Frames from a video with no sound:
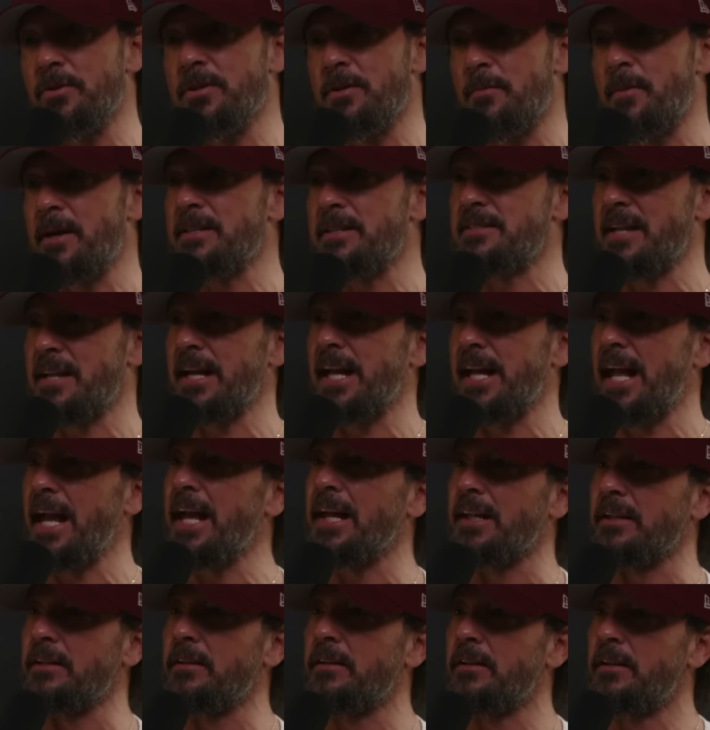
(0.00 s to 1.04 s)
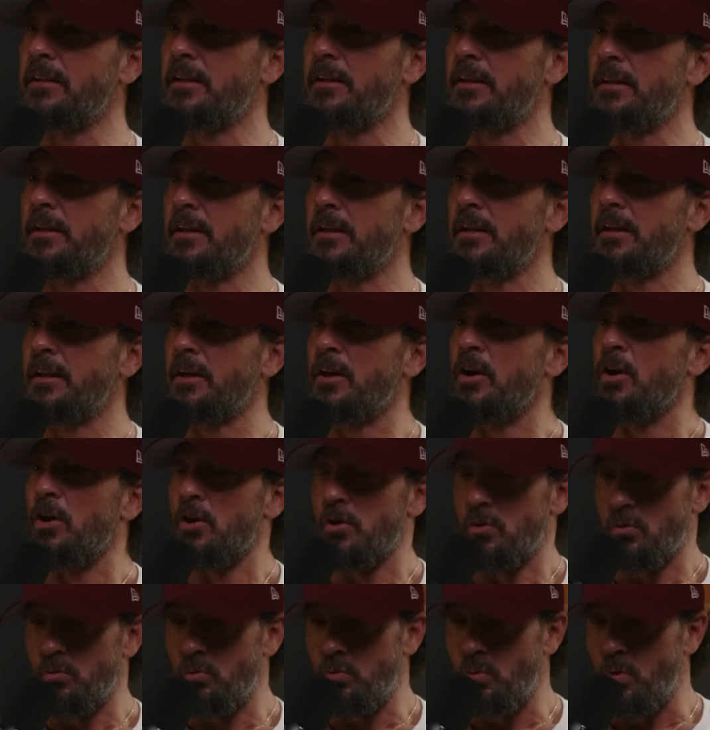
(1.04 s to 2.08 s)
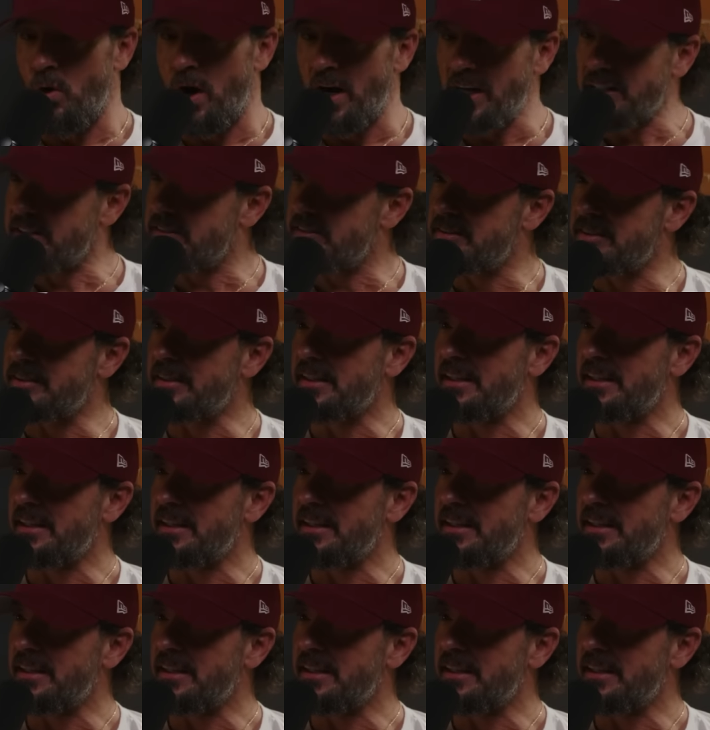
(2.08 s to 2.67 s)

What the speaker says: the best I can. What?